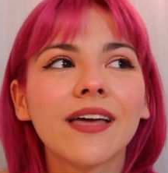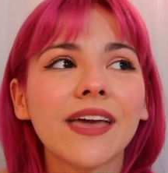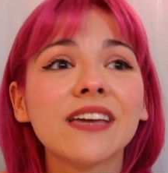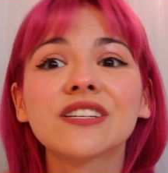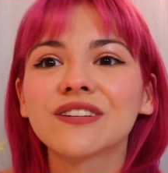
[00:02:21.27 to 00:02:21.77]

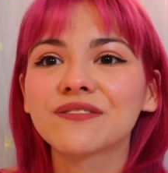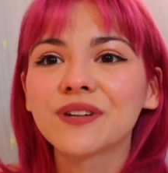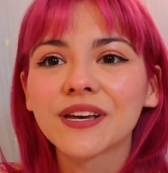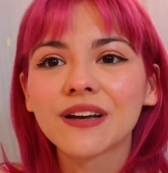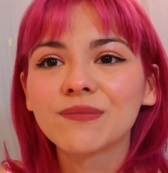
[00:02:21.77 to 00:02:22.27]
anxious
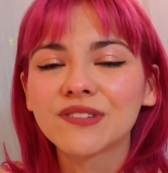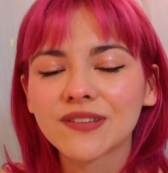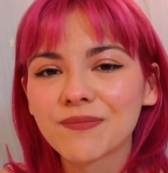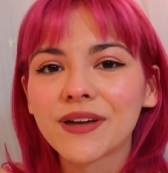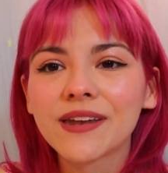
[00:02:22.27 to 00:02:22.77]
when it comes
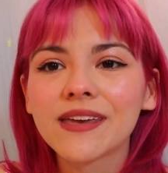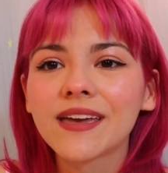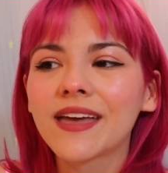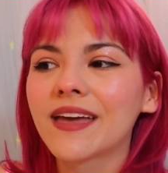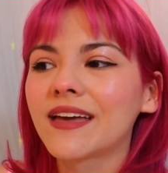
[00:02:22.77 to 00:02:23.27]
to
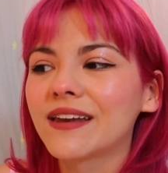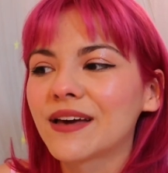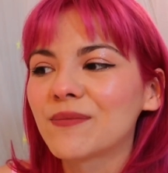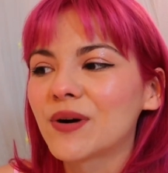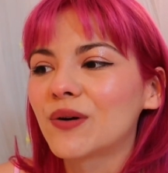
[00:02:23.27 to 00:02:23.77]
money, and
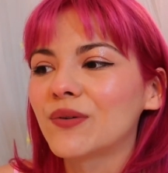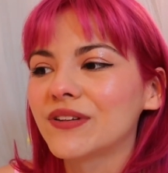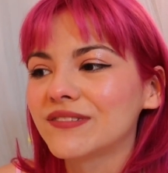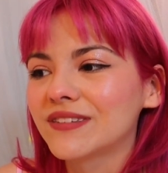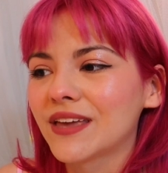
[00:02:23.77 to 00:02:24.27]
I'm
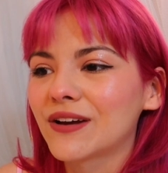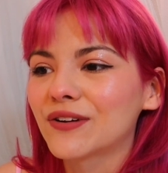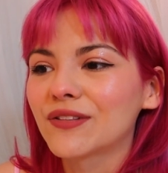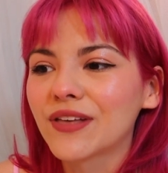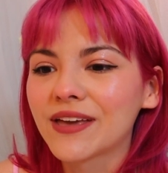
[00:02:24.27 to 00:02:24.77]
always
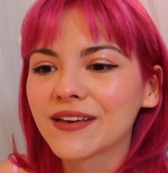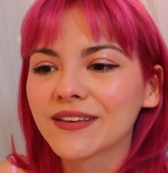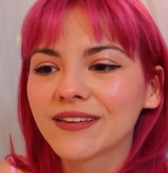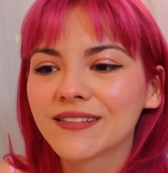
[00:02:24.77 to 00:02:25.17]
scared, like,